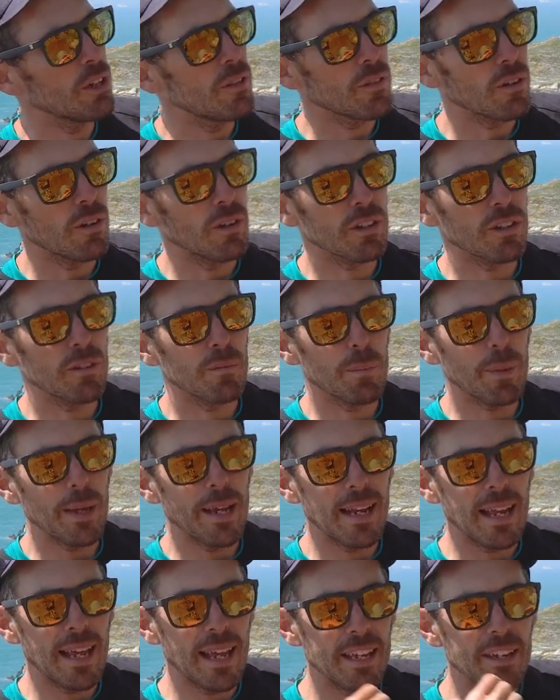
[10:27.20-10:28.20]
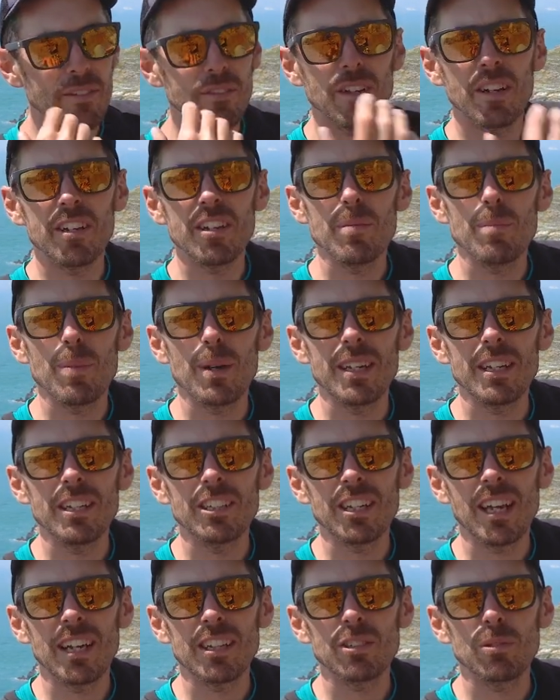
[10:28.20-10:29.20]
you've got a good B layer, you've done your buddy
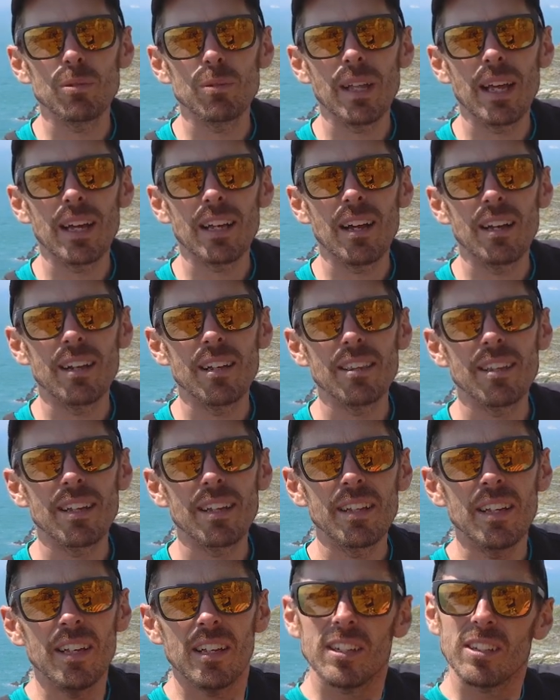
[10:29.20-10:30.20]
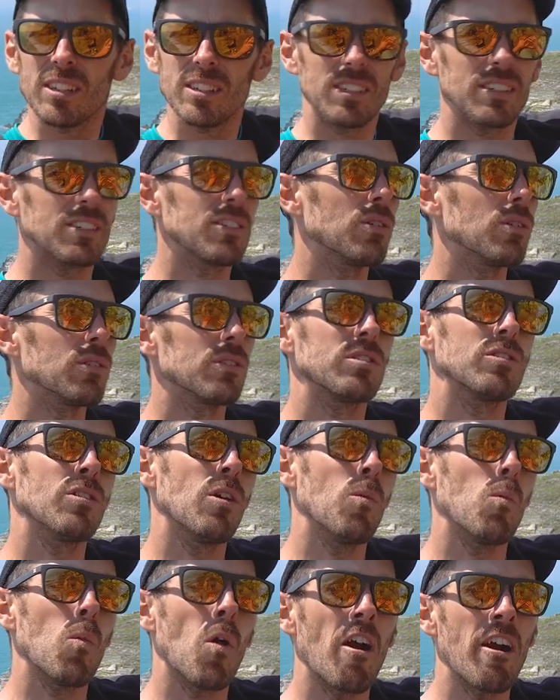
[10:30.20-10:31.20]
checks, all that kind of thing, sort of
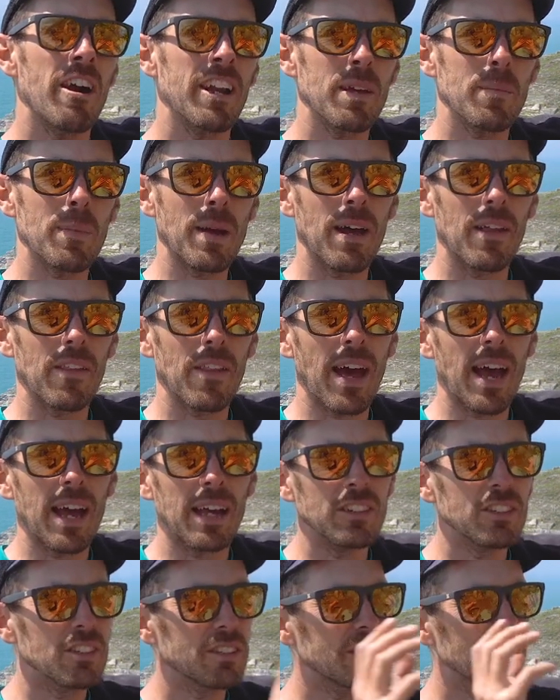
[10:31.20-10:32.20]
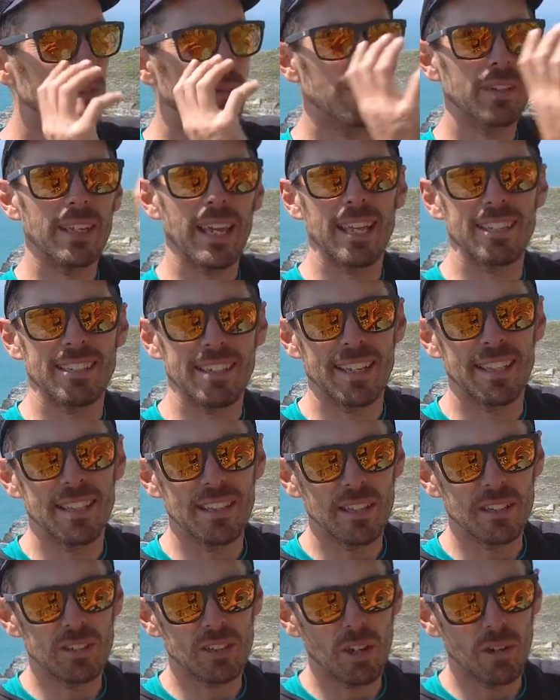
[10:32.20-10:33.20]
stop worrying about that and just sort of get
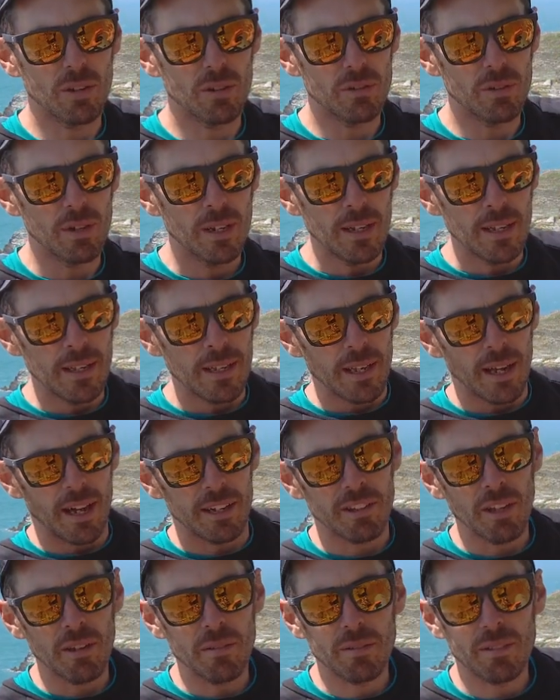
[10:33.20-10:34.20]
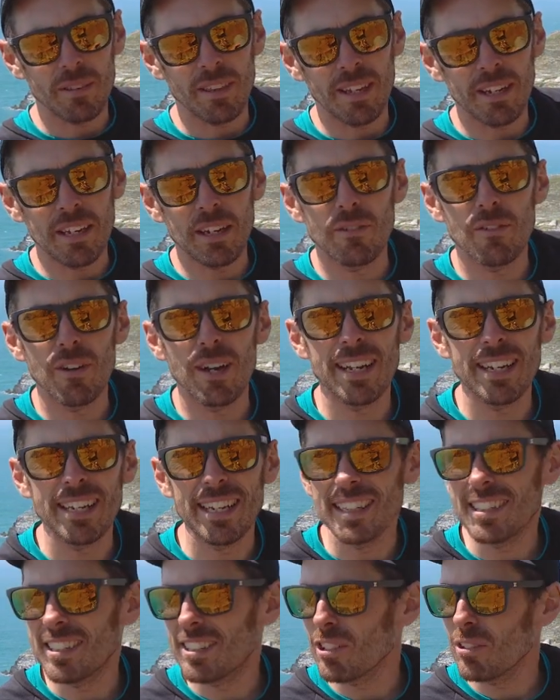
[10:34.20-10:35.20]
in the zone. I don't think you really
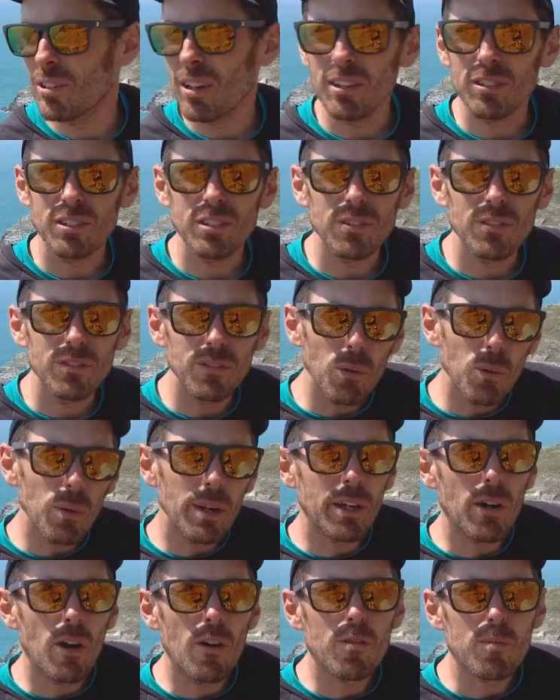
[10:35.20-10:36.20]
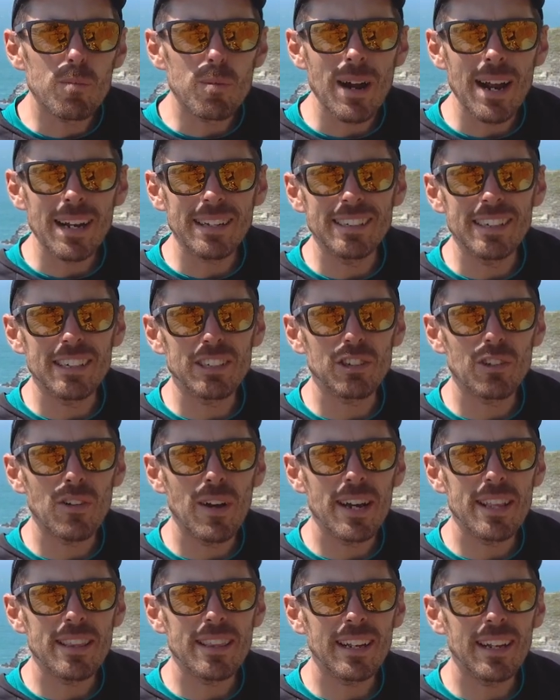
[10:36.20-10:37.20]
need to do loads of falling off practice or
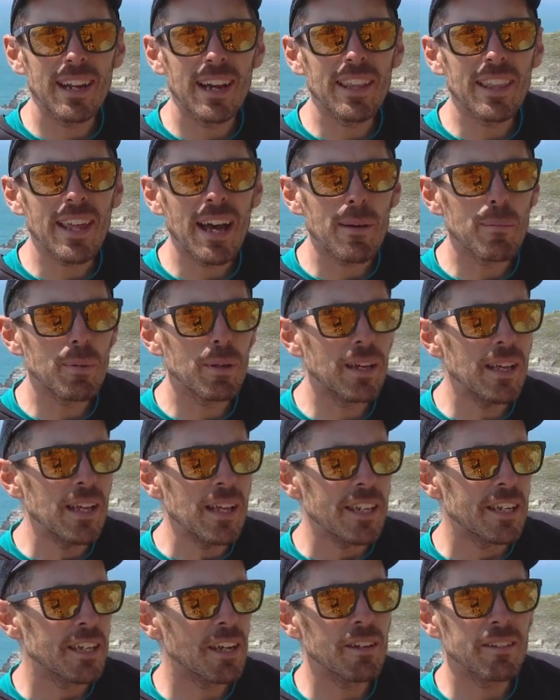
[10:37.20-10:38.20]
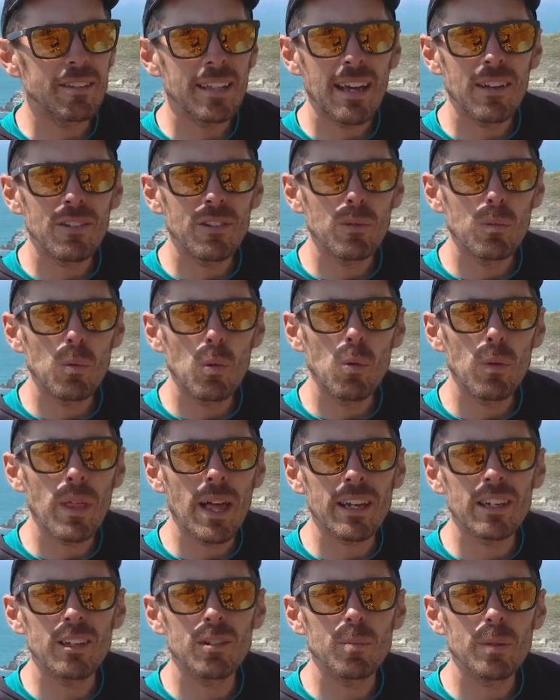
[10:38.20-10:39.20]
anything like that, but you know, down the wall,
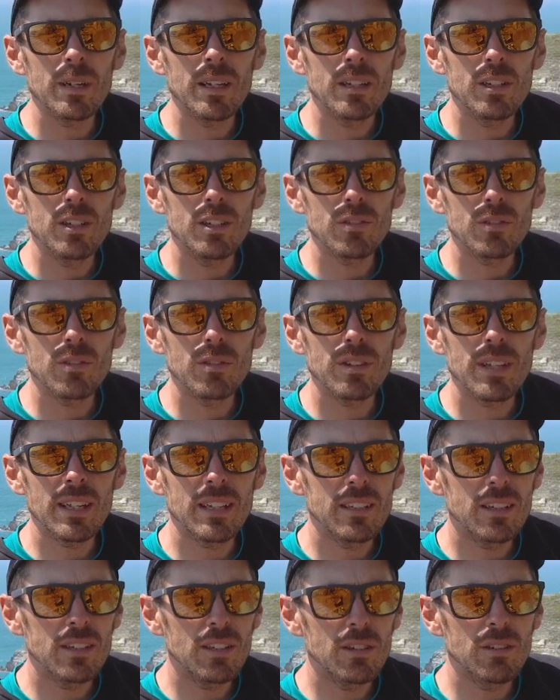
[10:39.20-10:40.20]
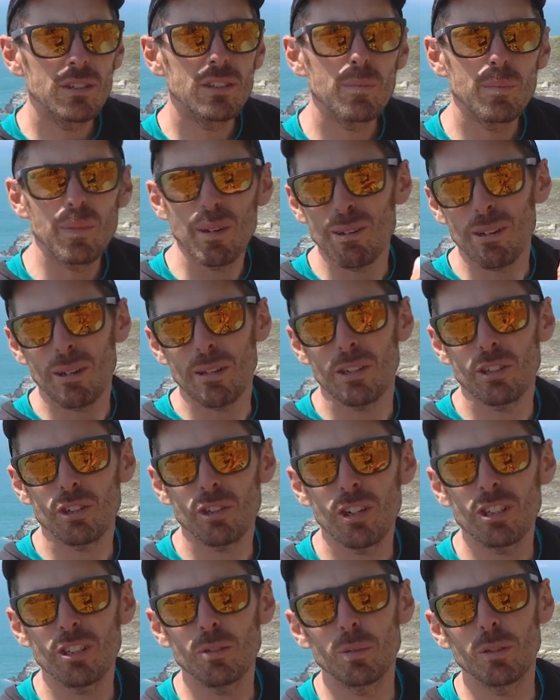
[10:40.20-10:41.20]
that could be a useful thing to do to build up the
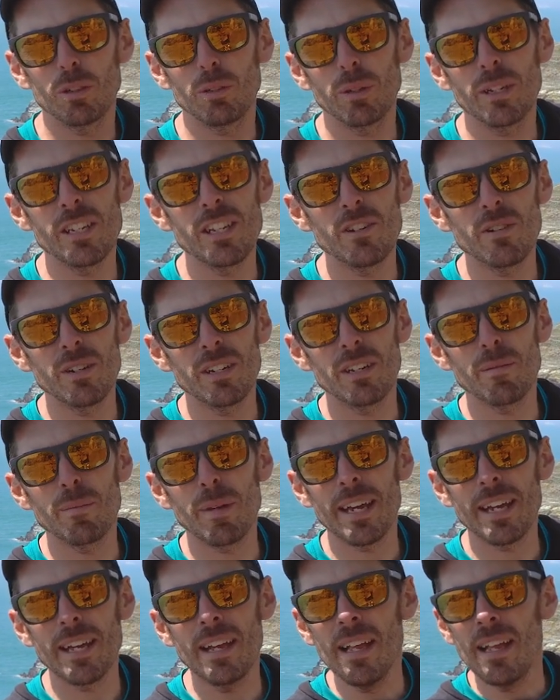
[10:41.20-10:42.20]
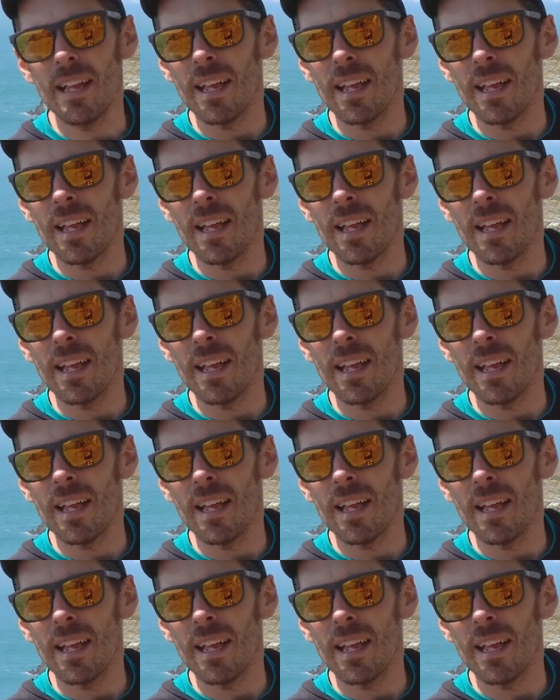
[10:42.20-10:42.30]
trust between you and your mate.